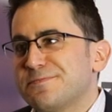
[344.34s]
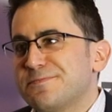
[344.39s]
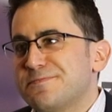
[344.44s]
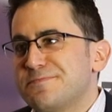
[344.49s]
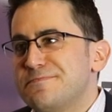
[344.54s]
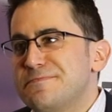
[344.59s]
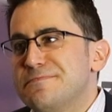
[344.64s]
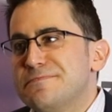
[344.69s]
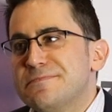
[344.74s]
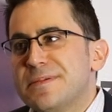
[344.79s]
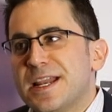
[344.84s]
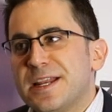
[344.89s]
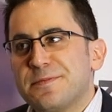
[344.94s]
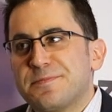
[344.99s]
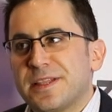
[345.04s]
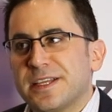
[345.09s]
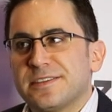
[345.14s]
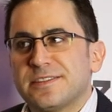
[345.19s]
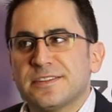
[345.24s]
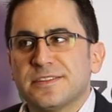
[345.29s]
Many
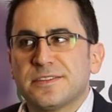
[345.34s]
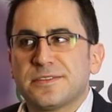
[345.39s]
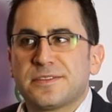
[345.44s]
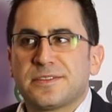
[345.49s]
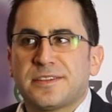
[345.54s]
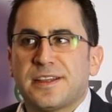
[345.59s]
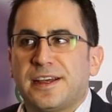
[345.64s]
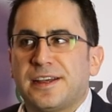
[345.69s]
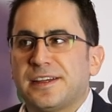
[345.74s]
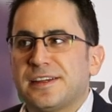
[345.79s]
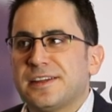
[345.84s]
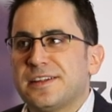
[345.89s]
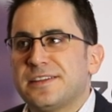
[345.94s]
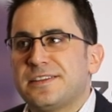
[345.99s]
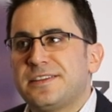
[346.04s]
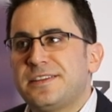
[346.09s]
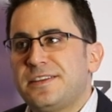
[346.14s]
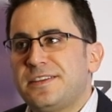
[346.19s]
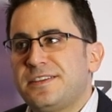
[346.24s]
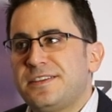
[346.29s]
places.
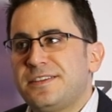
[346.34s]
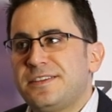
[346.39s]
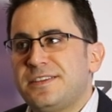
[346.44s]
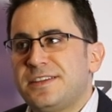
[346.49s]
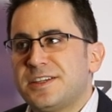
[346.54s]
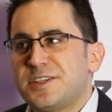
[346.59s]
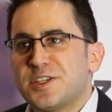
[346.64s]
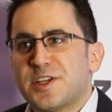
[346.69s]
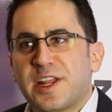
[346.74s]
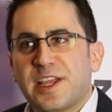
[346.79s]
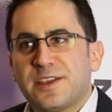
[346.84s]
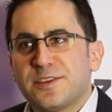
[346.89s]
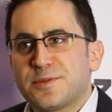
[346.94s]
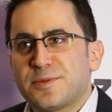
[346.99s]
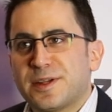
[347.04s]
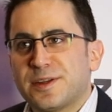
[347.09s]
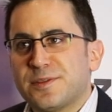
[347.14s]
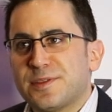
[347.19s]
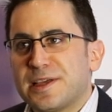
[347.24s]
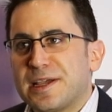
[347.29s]
Digiday is
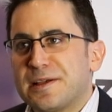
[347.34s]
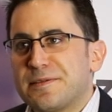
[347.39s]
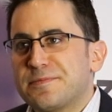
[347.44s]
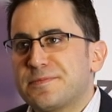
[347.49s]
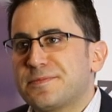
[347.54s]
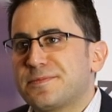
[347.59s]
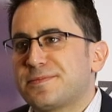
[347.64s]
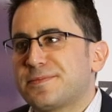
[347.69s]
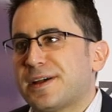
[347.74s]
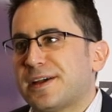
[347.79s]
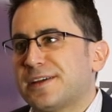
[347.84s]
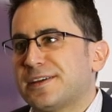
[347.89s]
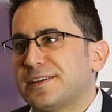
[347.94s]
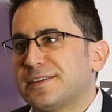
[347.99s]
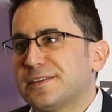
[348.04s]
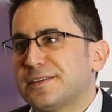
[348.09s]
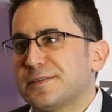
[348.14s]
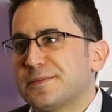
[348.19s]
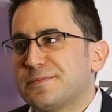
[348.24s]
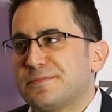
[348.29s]
one of them.
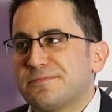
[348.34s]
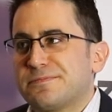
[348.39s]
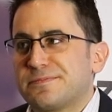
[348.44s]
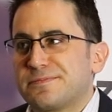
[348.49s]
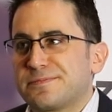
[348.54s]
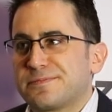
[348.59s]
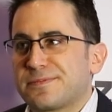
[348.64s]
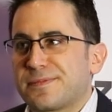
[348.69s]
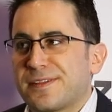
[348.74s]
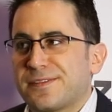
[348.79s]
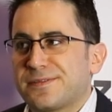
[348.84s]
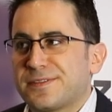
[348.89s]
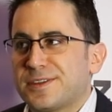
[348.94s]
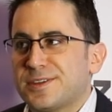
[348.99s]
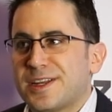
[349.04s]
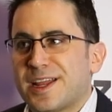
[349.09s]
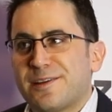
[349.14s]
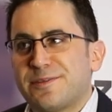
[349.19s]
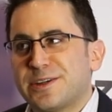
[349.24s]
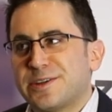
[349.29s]

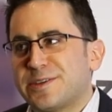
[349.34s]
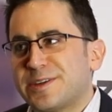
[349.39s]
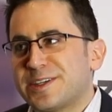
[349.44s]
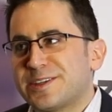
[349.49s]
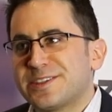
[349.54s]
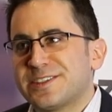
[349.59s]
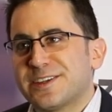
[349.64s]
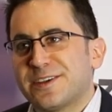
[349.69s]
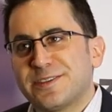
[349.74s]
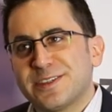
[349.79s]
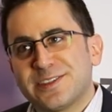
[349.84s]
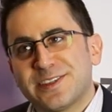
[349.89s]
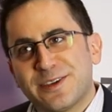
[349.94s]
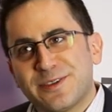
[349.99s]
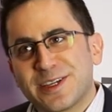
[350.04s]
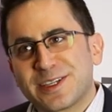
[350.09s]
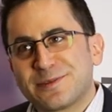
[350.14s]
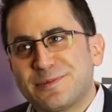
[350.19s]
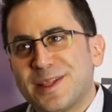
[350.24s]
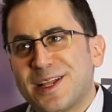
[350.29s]
Good average readers of
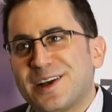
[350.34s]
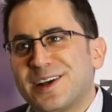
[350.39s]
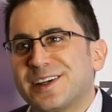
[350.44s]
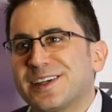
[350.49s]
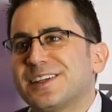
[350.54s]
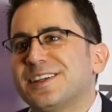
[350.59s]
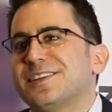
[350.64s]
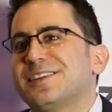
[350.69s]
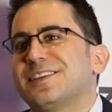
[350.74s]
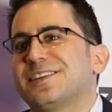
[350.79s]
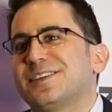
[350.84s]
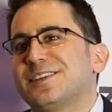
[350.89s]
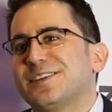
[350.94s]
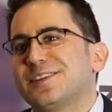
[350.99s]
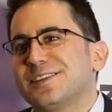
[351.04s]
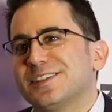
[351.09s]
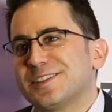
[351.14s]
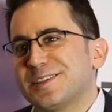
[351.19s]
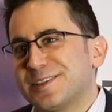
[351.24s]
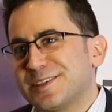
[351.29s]
Ezoic's blog and
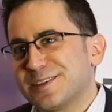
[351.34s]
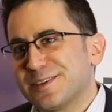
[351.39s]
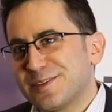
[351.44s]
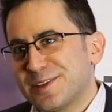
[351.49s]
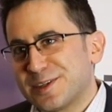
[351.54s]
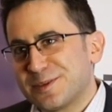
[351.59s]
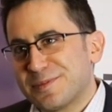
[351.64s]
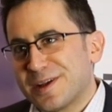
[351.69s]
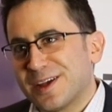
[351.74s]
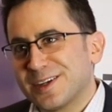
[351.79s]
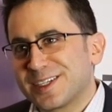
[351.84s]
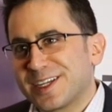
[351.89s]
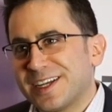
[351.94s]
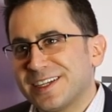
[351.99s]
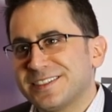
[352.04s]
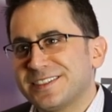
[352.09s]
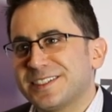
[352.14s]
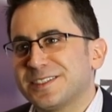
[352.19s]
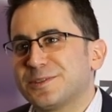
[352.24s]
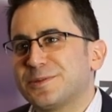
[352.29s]
a listener of their
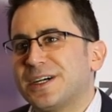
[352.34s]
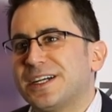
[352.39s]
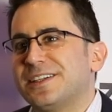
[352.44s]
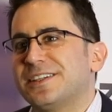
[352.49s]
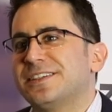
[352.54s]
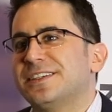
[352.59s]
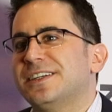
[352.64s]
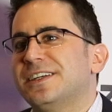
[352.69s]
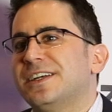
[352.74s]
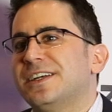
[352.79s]
podcast as well.